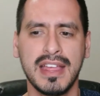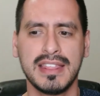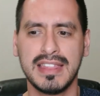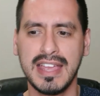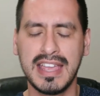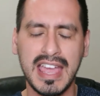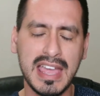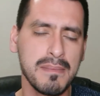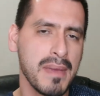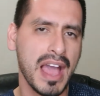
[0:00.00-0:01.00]
they
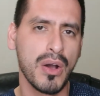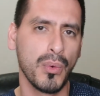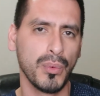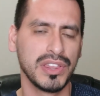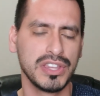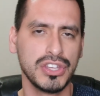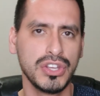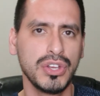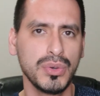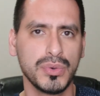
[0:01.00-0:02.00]
came out with
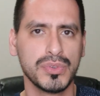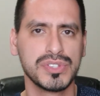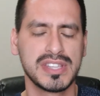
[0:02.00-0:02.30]
news